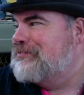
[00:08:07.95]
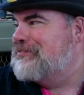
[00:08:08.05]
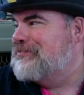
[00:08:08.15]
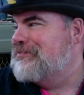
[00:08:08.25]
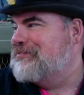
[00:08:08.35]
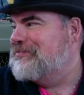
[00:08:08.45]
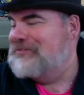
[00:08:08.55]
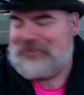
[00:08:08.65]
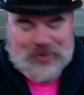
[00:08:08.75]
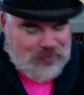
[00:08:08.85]
Read your
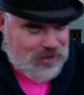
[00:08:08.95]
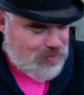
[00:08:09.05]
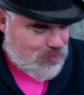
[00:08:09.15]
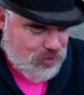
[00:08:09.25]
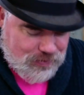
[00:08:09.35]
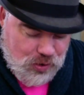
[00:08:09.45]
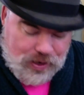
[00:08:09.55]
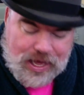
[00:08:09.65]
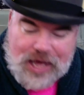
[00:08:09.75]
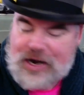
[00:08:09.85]
book. Reading my book. Oh, I
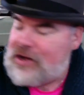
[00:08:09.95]
can't.